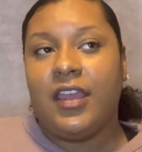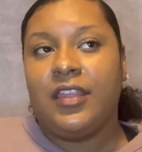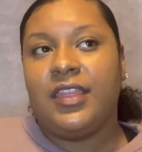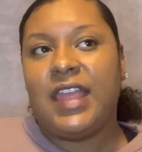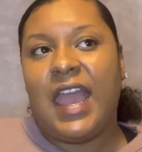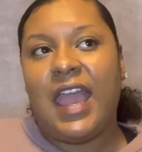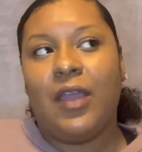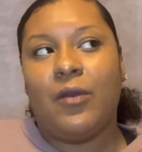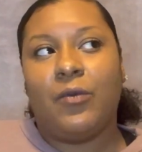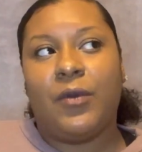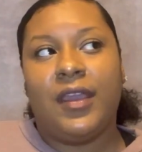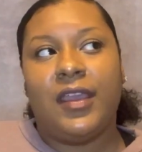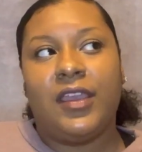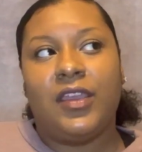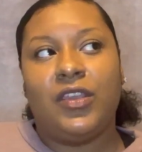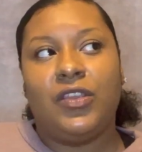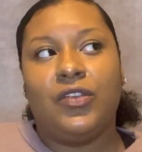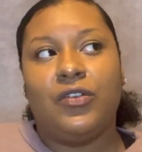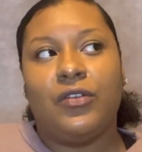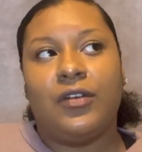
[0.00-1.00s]
That way
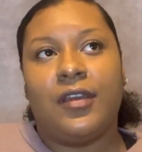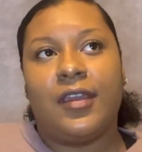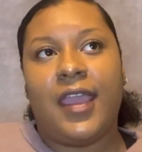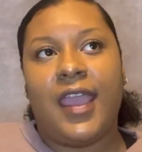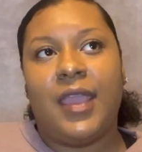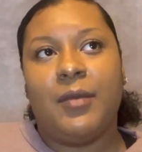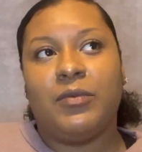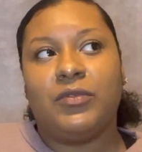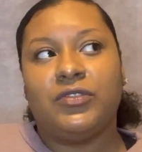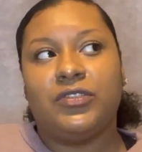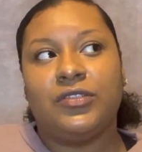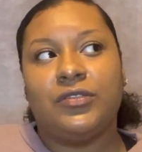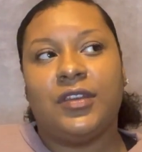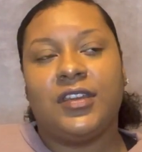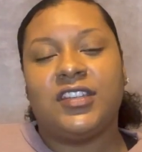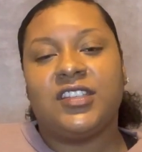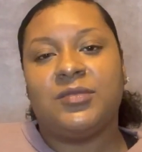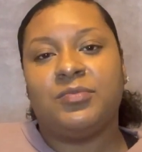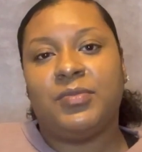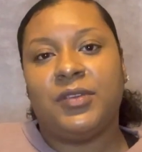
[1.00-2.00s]
you are able to
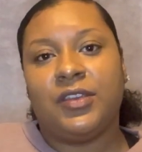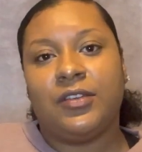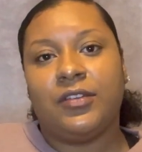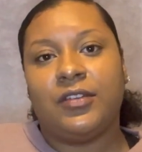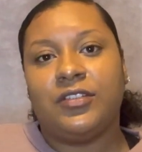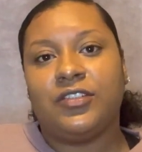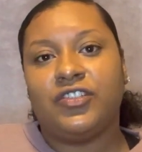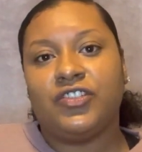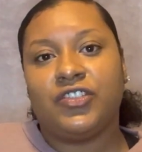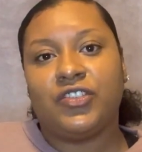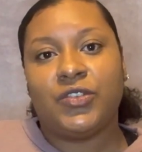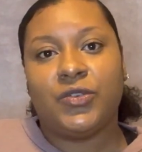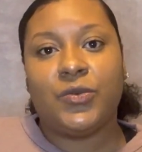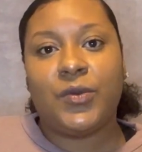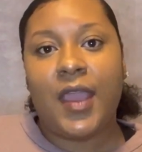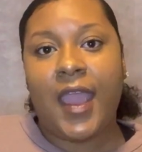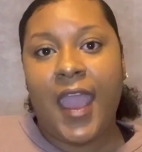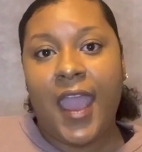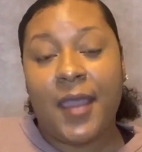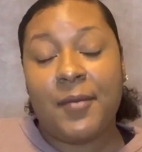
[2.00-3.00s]
experience true
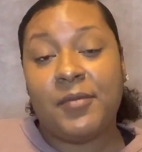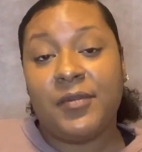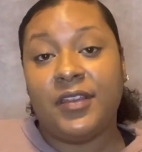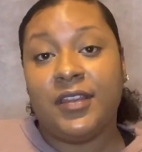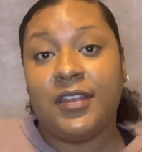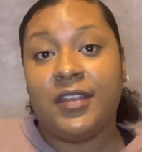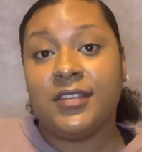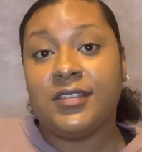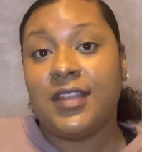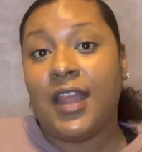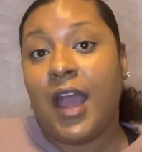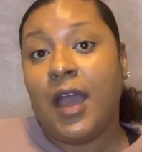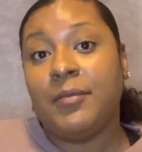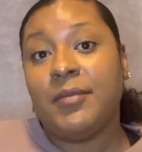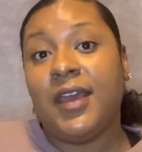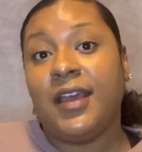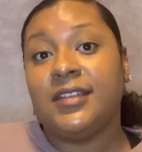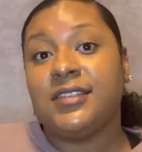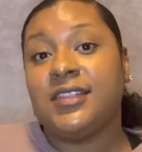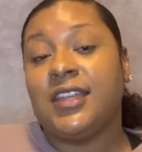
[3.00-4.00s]
happiness. Now, I'm
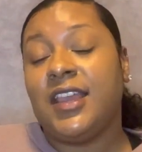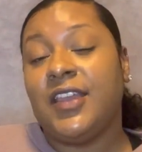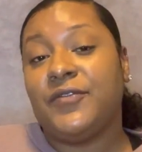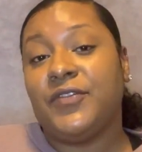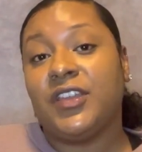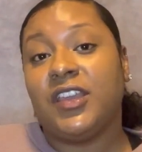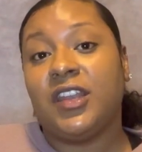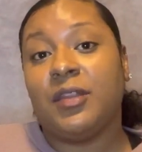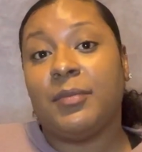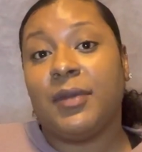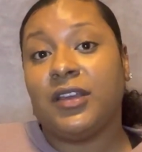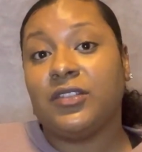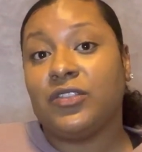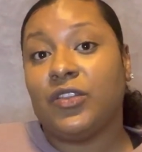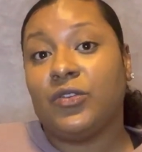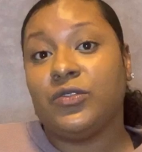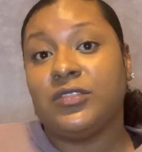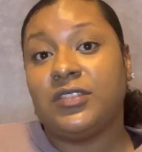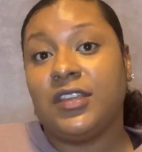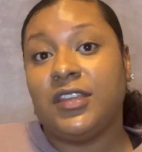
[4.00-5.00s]
not saying forget about
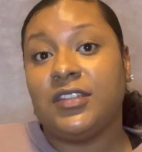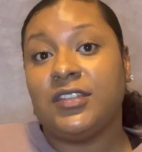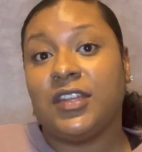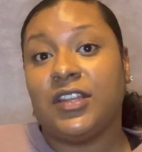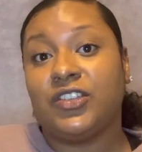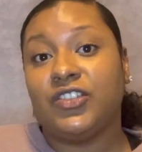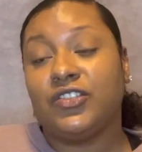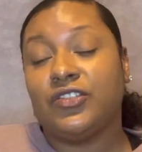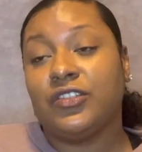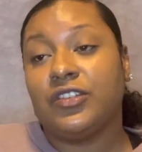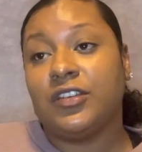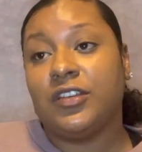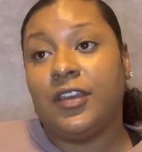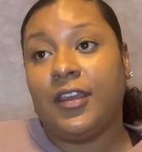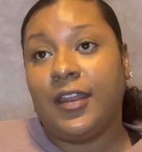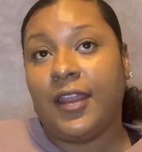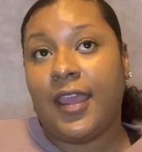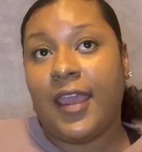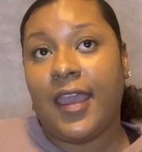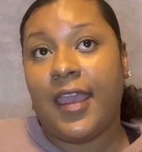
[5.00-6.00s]
those things that you're
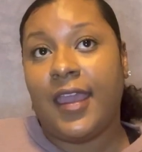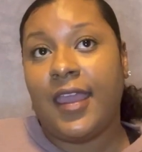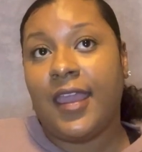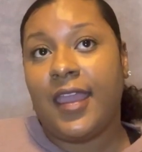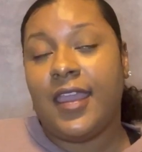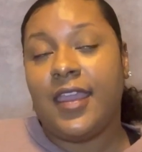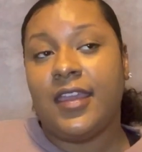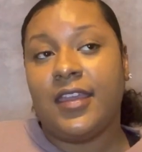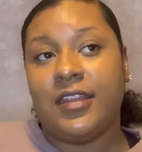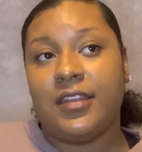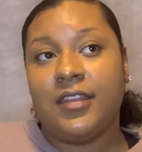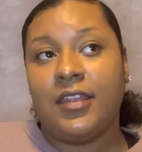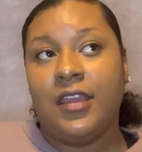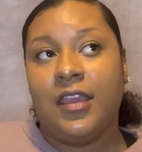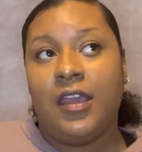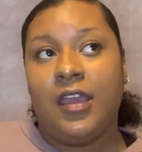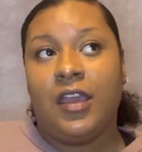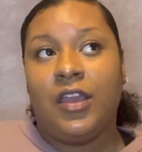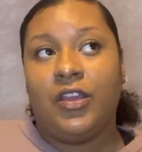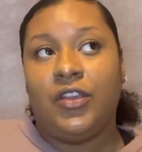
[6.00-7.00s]
good at and
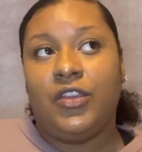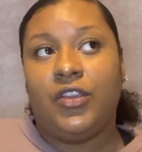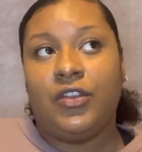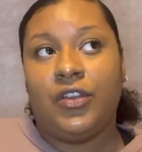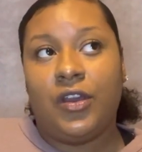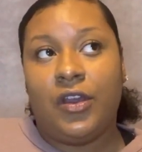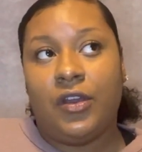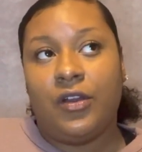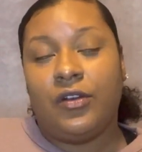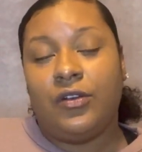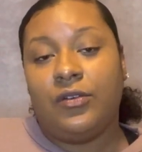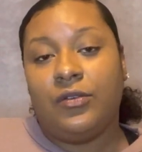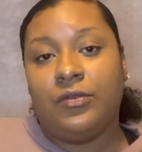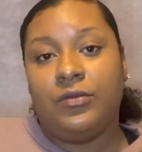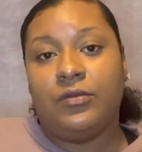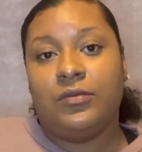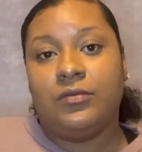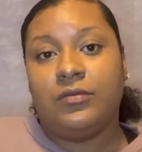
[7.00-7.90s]
you know,